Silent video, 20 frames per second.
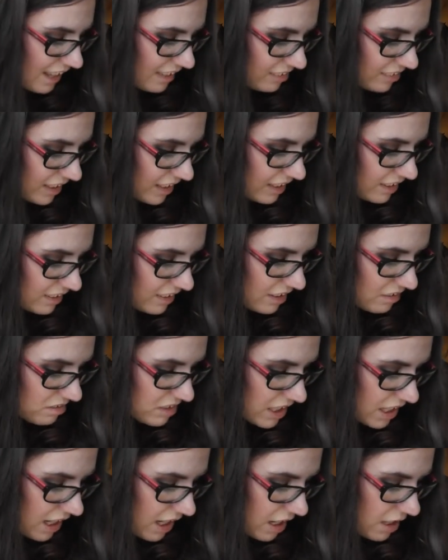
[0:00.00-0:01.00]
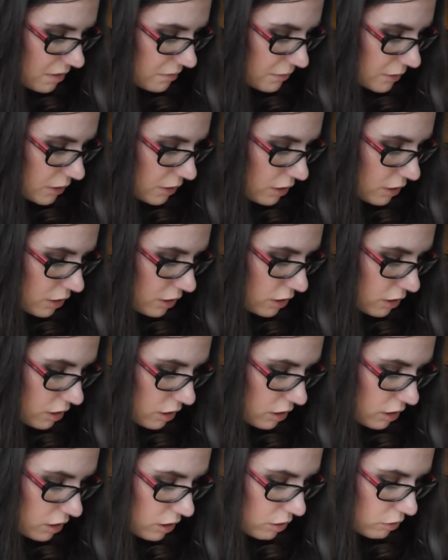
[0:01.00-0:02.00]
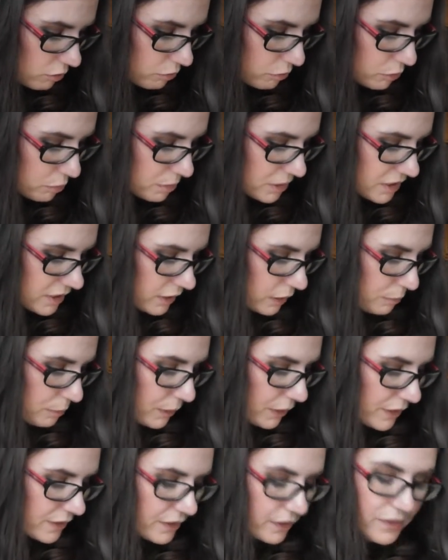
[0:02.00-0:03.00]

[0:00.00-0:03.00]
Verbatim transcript: and then we have Ruby Slippers,